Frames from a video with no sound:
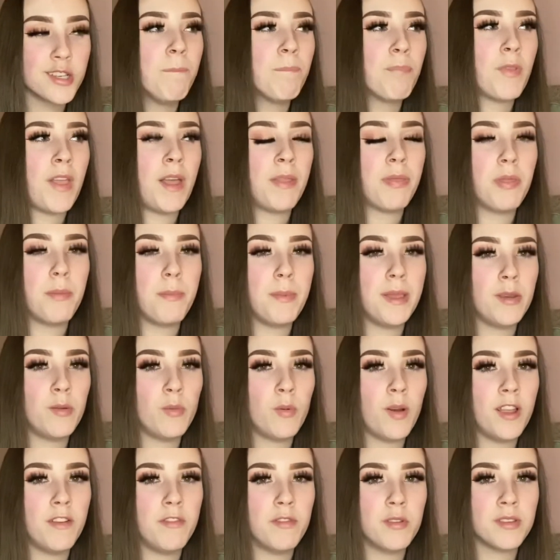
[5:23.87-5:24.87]
And the
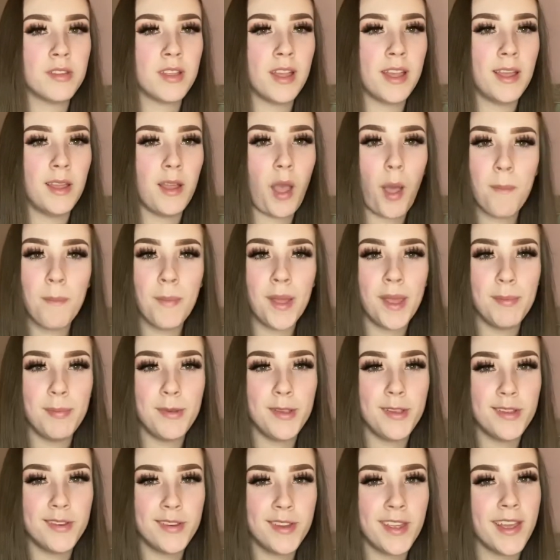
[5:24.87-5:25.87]
midwife was like, maybe you
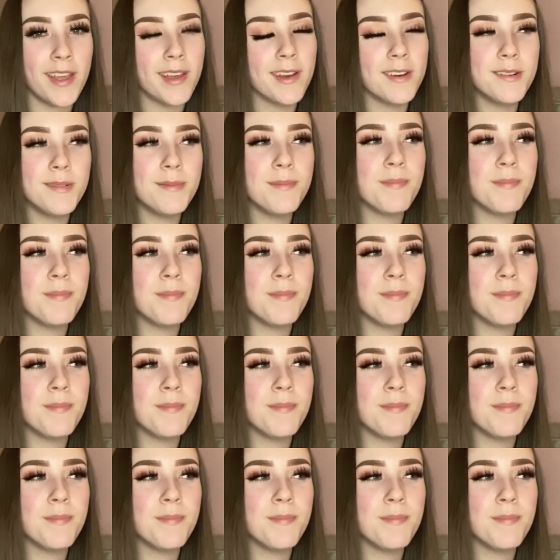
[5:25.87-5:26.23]
do.